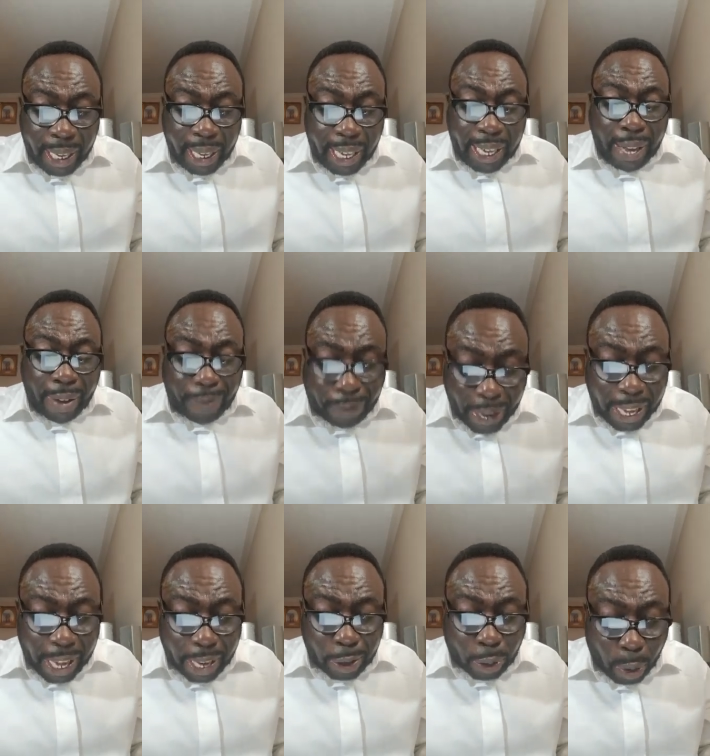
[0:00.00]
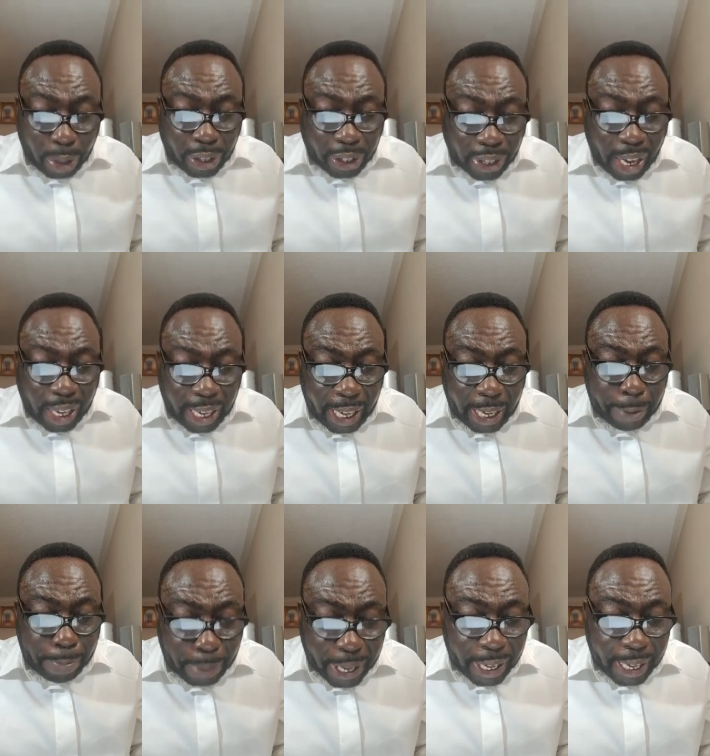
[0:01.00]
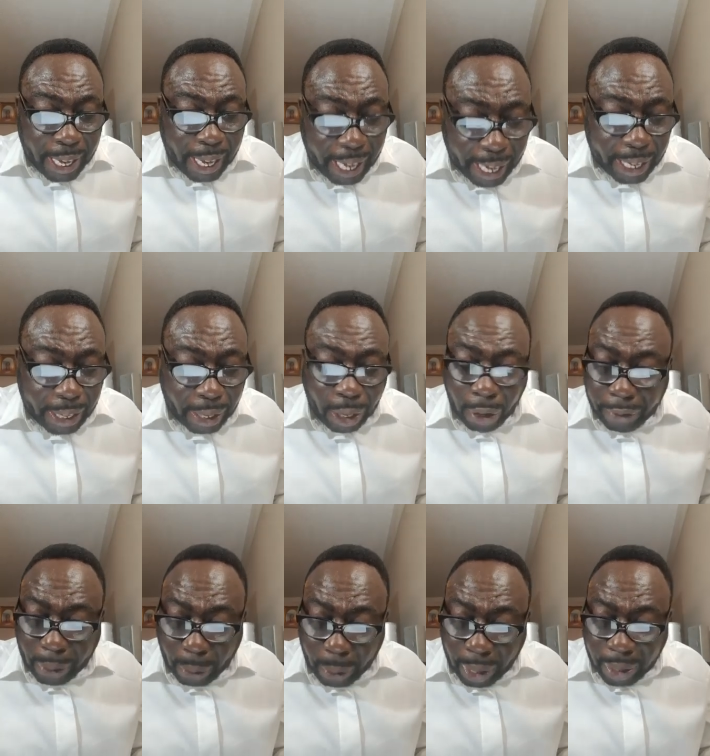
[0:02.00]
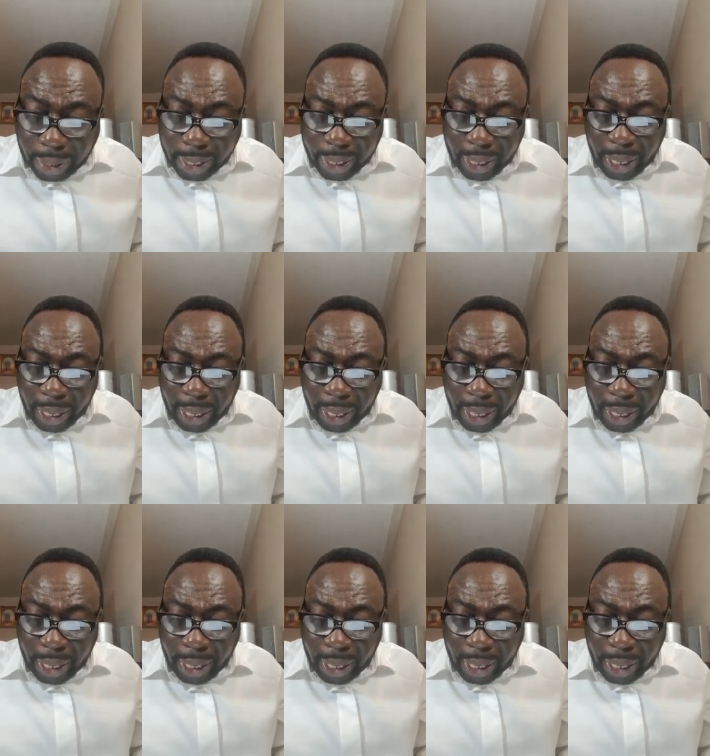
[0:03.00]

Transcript: in the fire, so shall it be the end of the world.